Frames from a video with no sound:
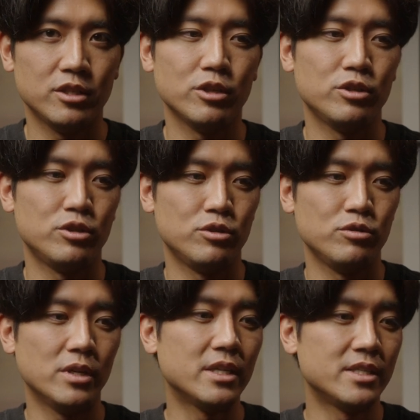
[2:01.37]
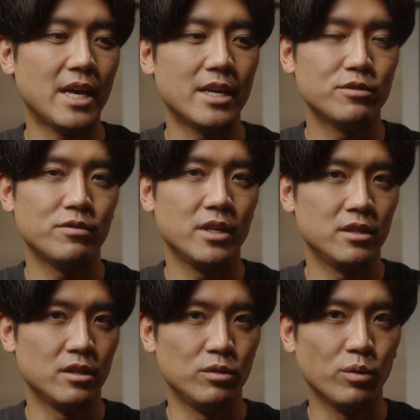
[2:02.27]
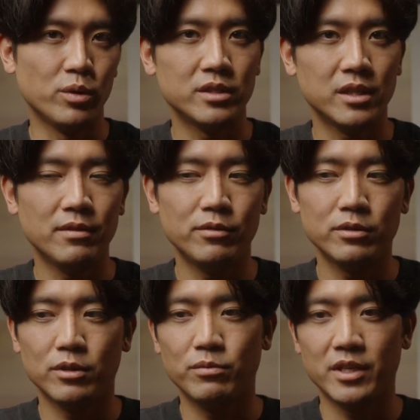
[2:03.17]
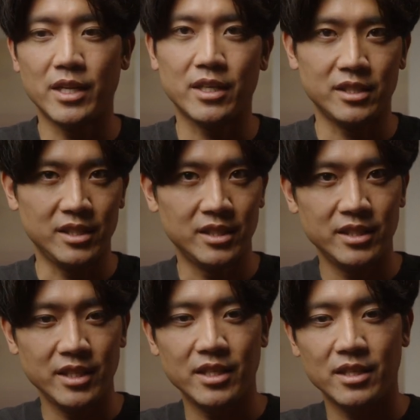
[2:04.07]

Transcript: just to exaggerate the noise level so we can actually see